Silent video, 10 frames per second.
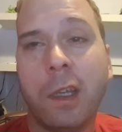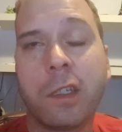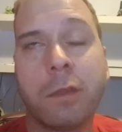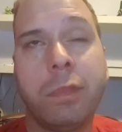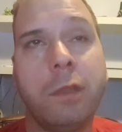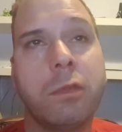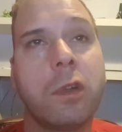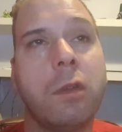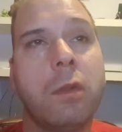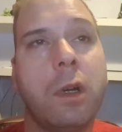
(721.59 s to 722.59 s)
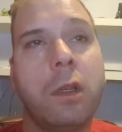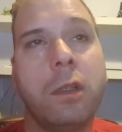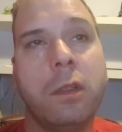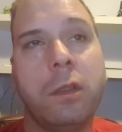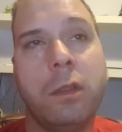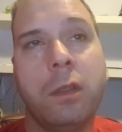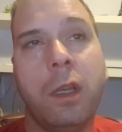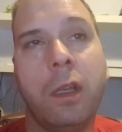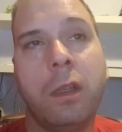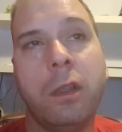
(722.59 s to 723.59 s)
Some people go on
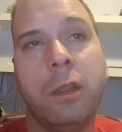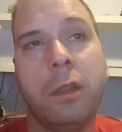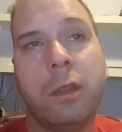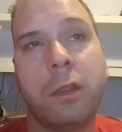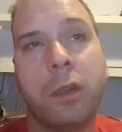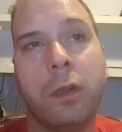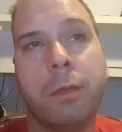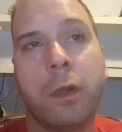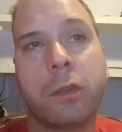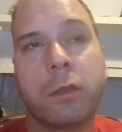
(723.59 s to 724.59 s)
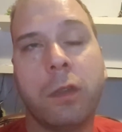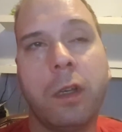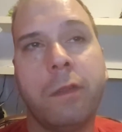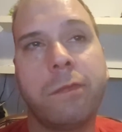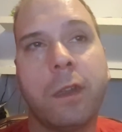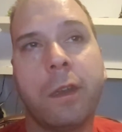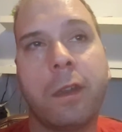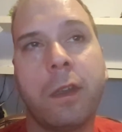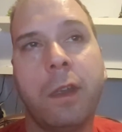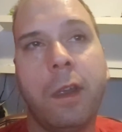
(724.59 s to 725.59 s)
and go about their life. Like,
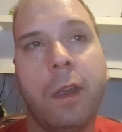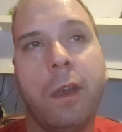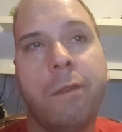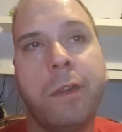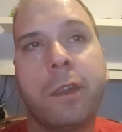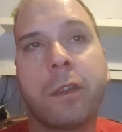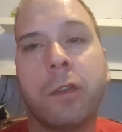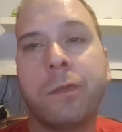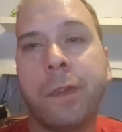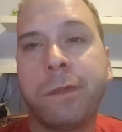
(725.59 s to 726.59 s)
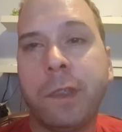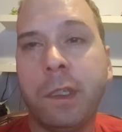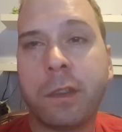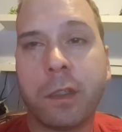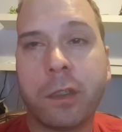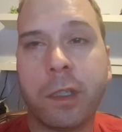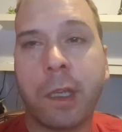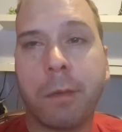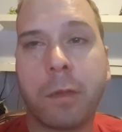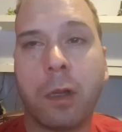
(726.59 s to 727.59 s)
Fit Girl 15 said she
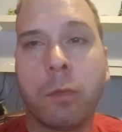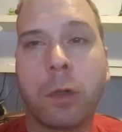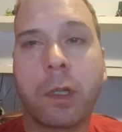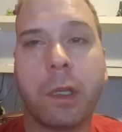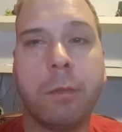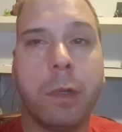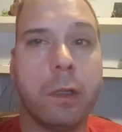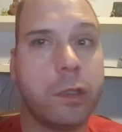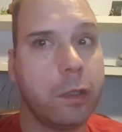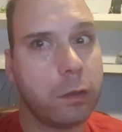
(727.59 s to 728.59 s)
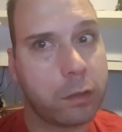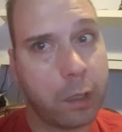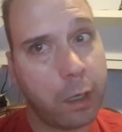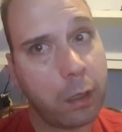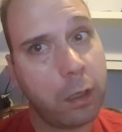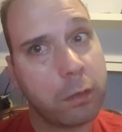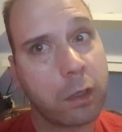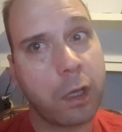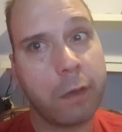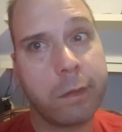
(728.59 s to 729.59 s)
kept on working, but she also had a long
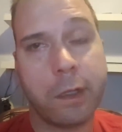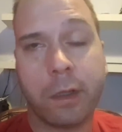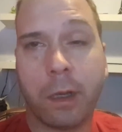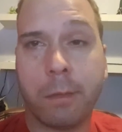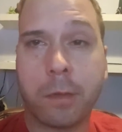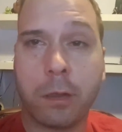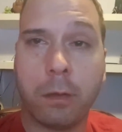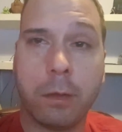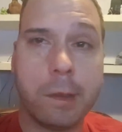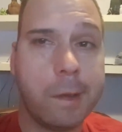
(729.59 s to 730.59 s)
recovery time, so